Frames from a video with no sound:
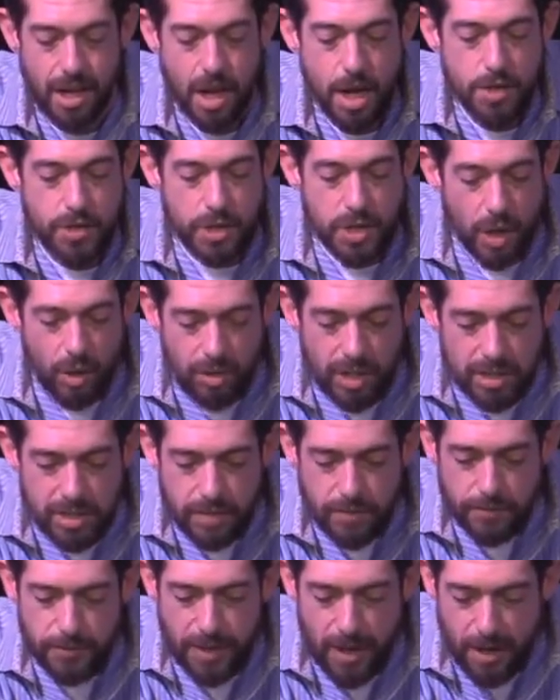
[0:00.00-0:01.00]
So don't let the
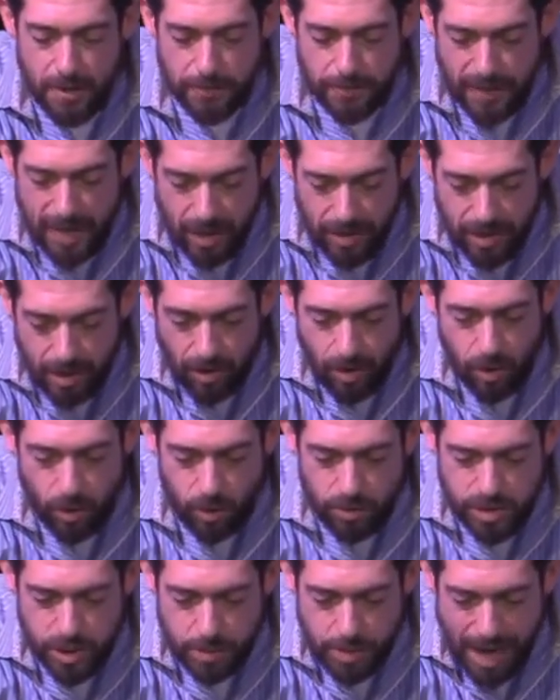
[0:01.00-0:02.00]
fear of failure
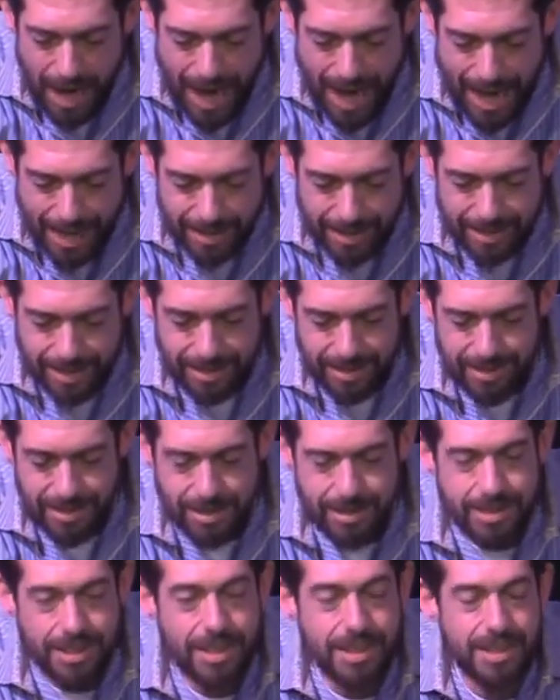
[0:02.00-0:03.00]
hold you back.
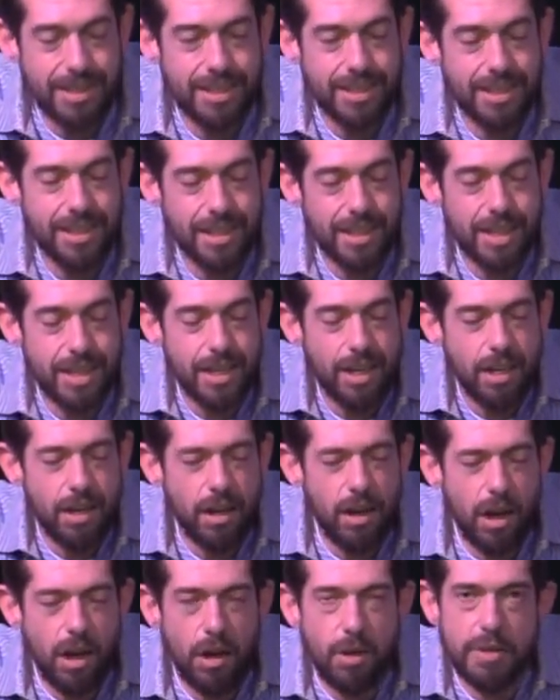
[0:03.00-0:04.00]

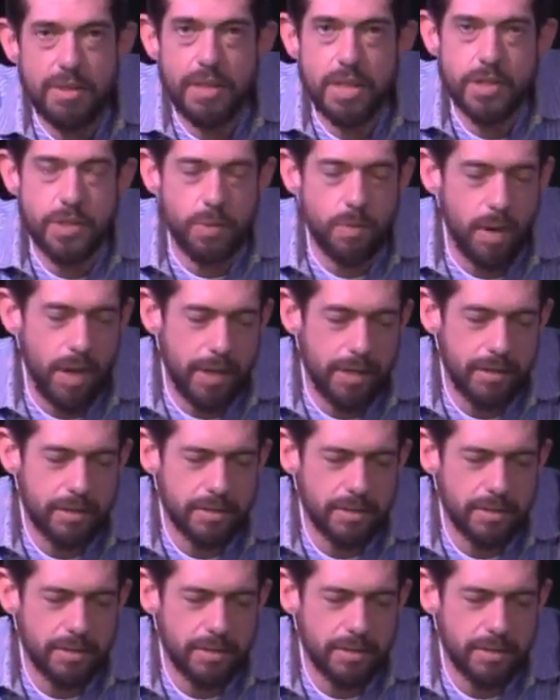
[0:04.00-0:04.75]
Oh, and this one.